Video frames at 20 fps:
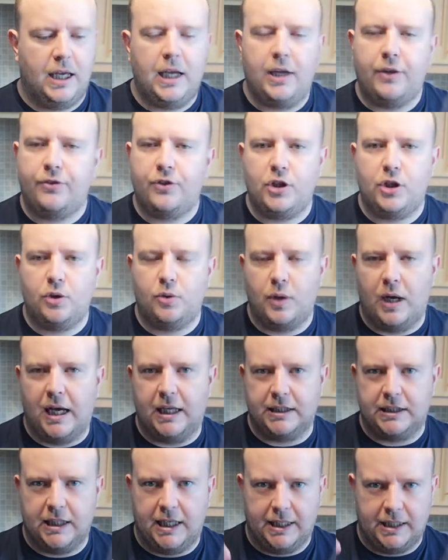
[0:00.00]
If you
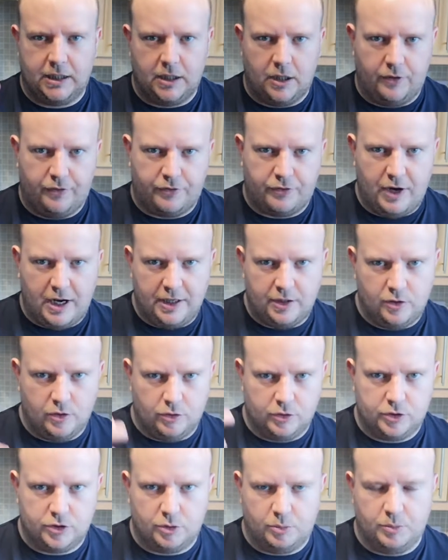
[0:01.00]
had like a friend
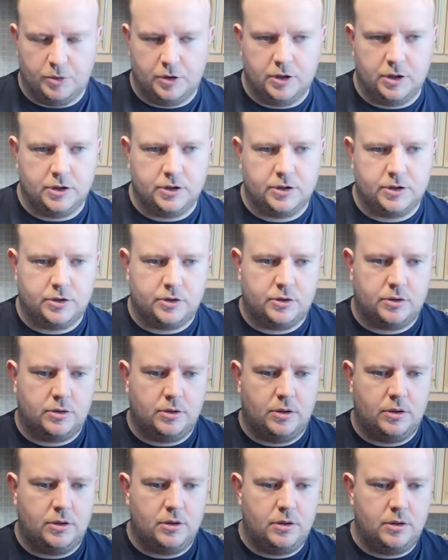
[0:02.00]
or someone that's
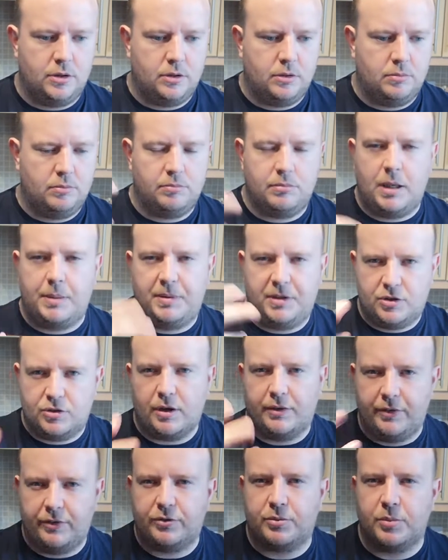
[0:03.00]
maybe
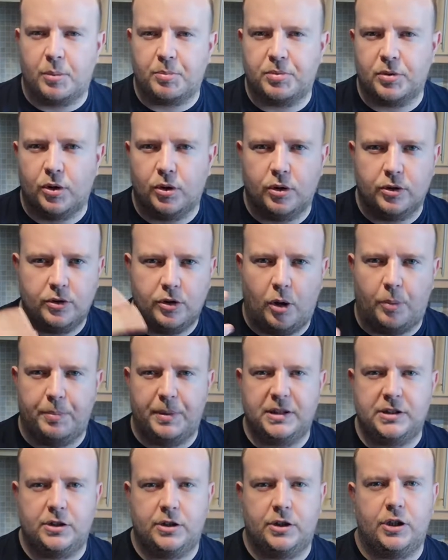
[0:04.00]
traveling from abroad, not
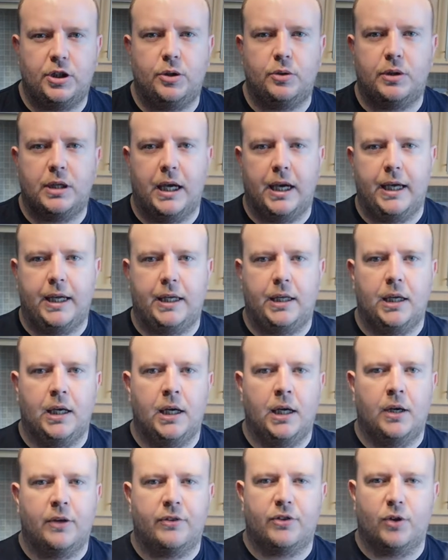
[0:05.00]
been to the UK
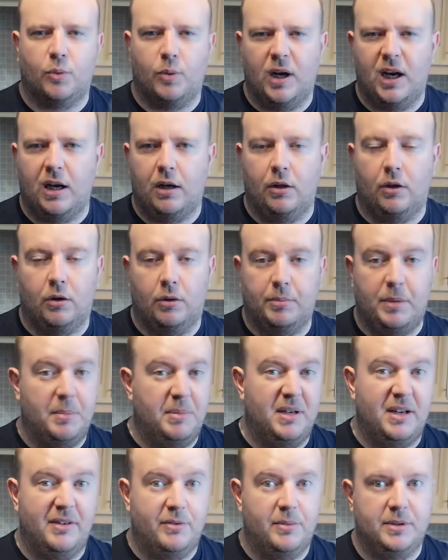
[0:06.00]
for a while, or
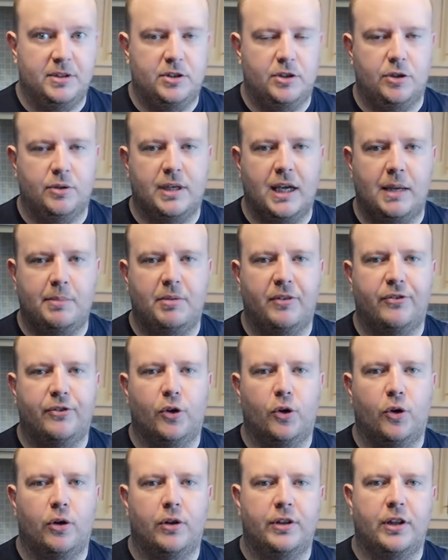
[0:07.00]
maybe never been to the UK
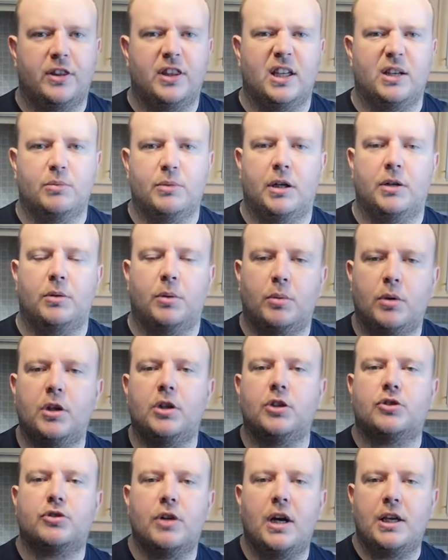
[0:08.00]
before, and they think, well, we want
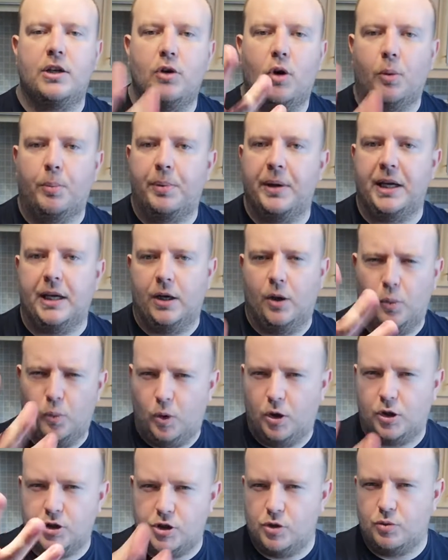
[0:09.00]
to try your beer,
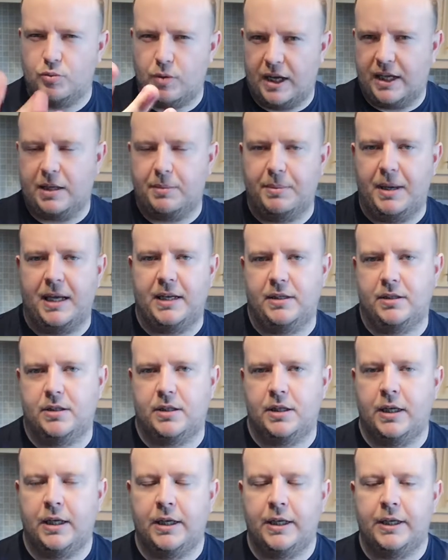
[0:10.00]
what do you recommend?